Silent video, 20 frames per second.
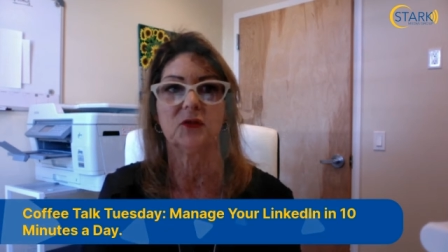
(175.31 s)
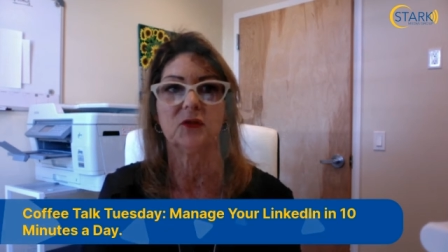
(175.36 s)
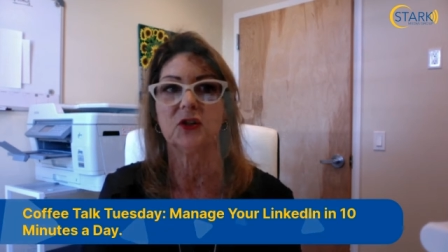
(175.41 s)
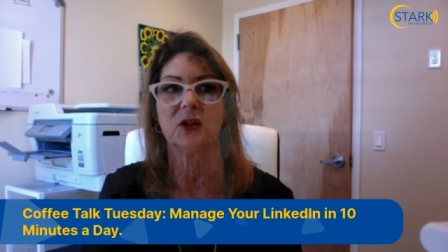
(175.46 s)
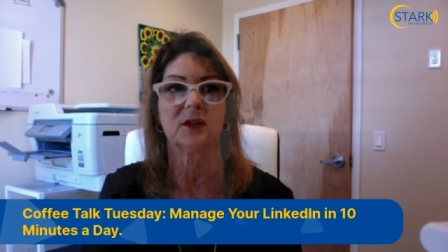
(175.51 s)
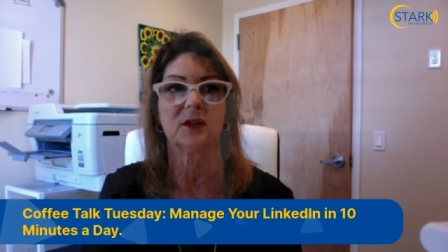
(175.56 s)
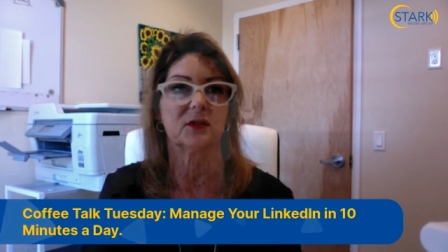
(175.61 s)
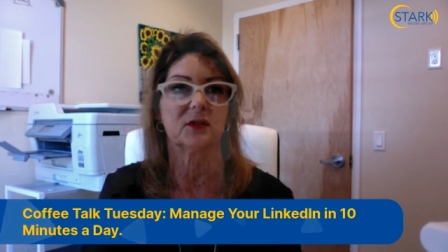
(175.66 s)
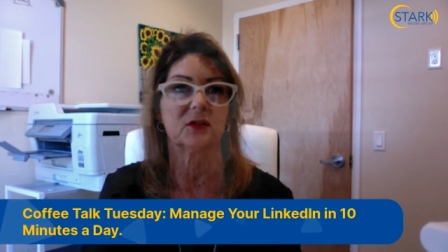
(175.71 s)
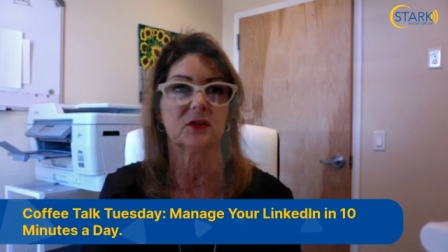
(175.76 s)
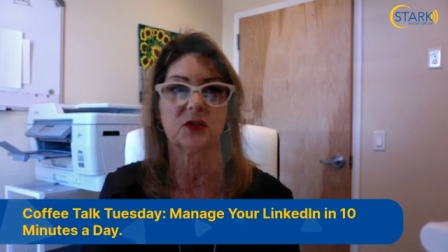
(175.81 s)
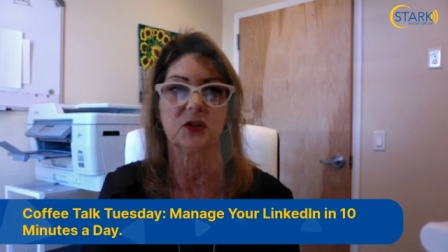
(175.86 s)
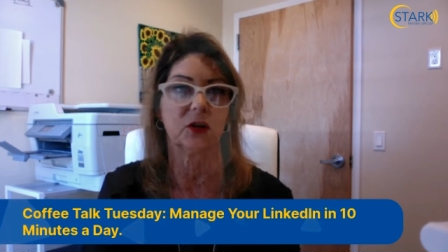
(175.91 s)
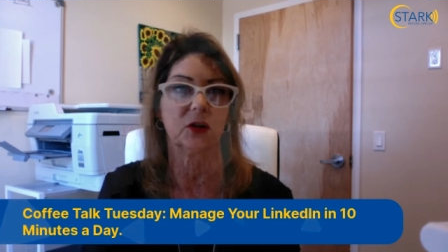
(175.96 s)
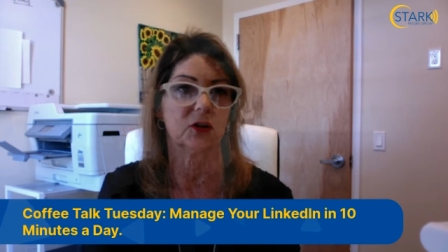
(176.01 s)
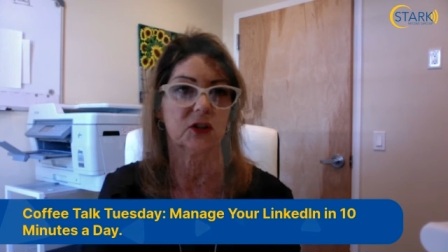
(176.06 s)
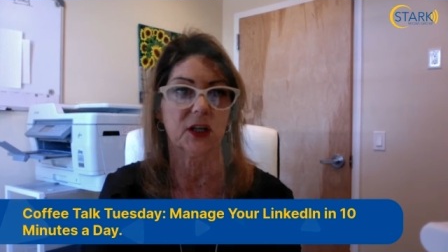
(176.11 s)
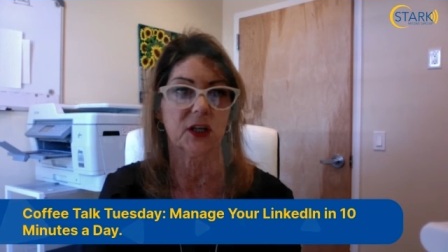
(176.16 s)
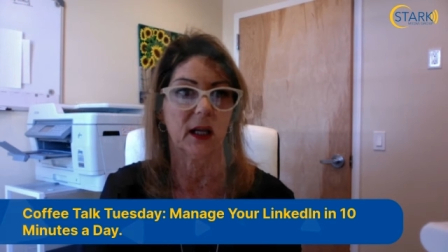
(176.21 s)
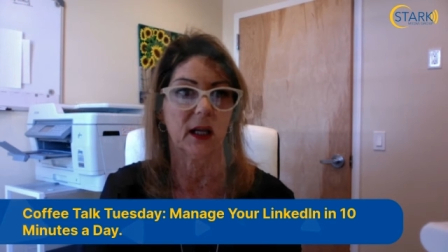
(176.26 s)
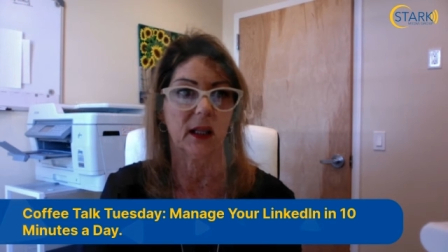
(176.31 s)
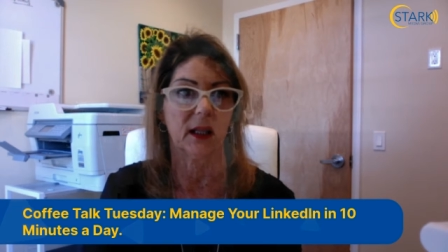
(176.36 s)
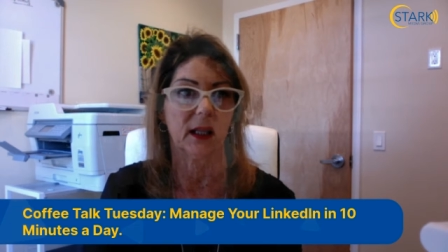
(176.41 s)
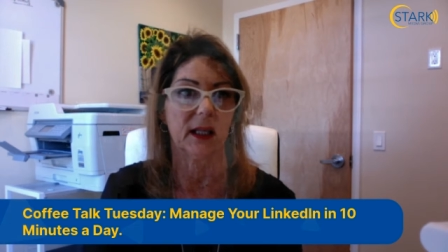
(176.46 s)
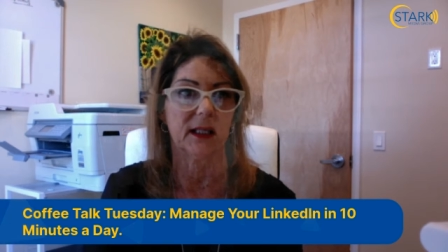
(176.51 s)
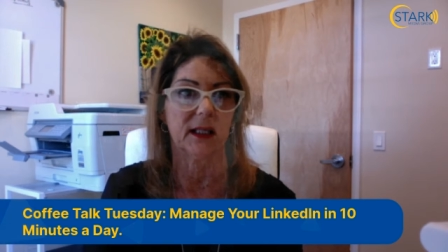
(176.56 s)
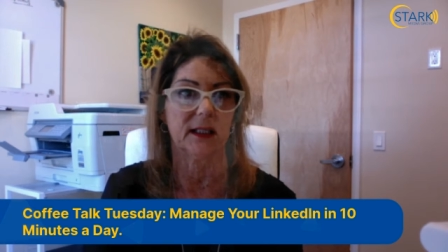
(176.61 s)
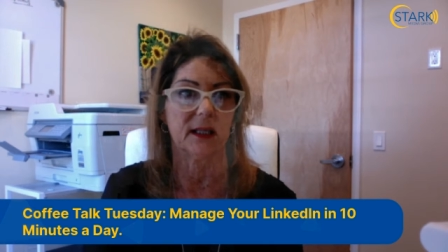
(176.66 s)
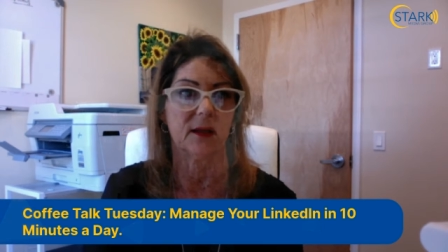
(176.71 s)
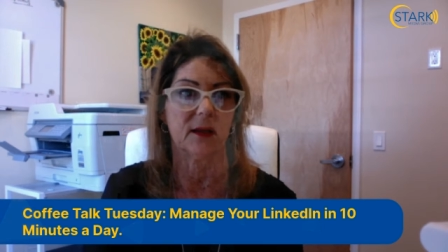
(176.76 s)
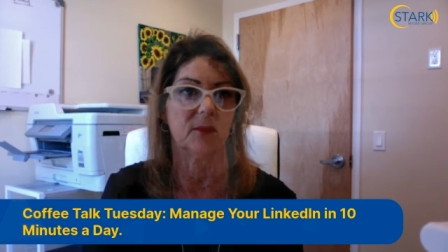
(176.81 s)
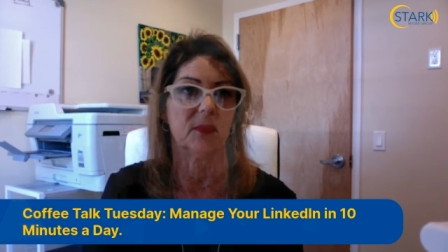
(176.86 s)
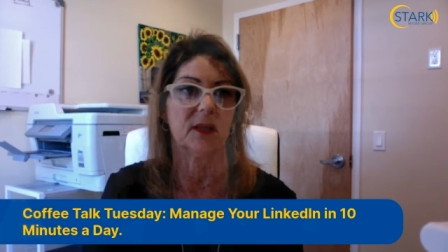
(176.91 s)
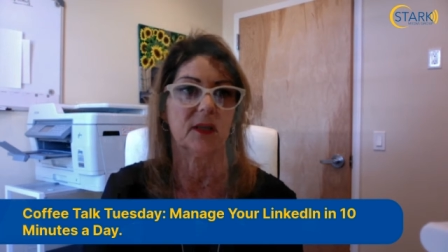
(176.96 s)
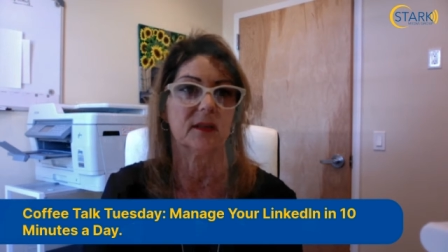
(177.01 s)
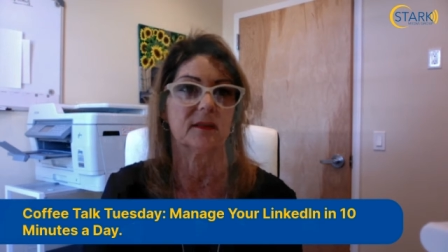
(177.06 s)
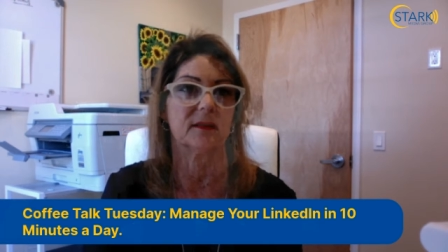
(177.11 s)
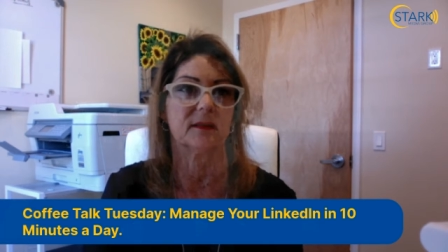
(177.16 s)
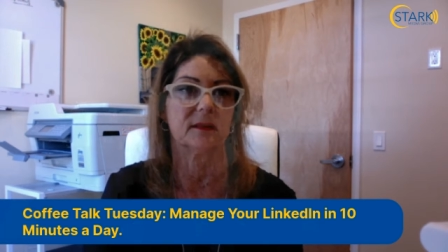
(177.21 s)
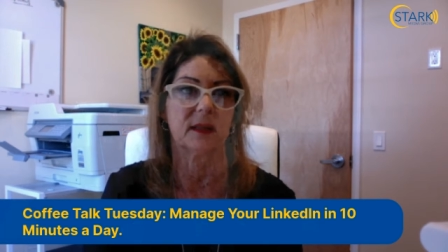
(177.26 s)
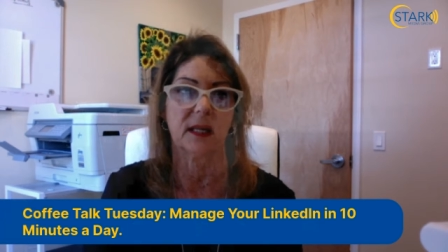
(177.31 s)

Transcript: just searching on LinkedIn because